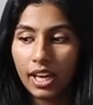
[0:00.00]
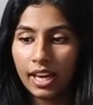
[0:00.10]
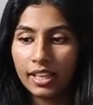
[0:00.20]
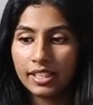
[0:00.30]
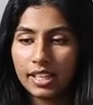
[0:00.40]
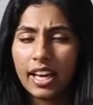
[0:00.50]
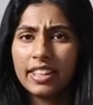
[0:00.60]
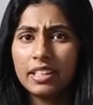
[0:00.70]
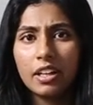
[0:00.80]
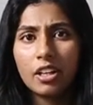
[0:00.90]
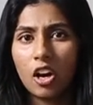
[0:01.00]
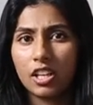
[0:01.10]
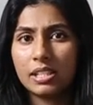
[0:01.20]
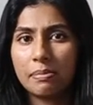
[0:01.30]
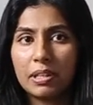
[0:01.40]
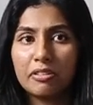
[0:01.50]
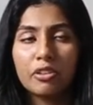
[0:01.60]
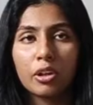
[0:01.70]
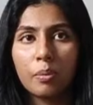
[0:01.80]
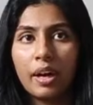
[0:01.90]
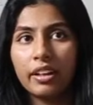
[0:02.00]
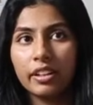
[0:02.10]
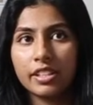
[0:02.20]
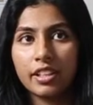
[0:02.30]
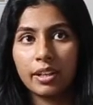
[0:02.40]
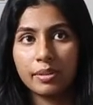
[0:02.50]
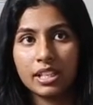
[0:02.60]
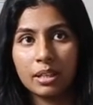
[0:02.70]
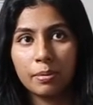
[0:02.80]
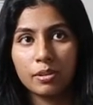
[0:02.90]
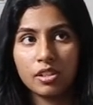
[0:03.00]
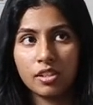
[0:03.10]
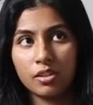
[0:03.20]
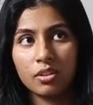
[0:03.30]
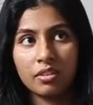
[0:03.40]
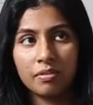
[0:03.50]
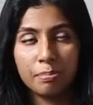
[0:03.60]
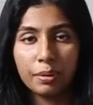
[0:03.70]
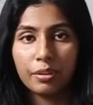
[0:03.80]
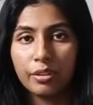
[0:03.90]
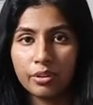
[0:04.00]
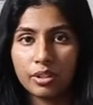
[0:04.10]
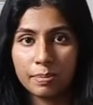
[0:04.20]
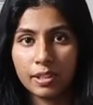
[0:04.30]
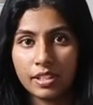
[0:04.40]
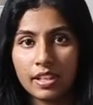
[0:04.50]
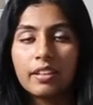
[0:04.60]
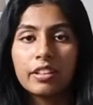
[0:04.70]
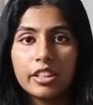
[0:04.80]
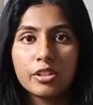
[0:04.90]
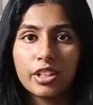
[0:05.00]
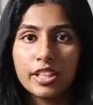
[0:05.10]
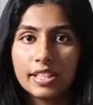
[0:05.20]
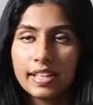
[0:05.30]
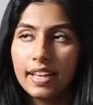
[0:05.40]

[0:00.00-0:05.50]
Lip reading: And I think it cost me for a while until I was able to sort of build those personality traits.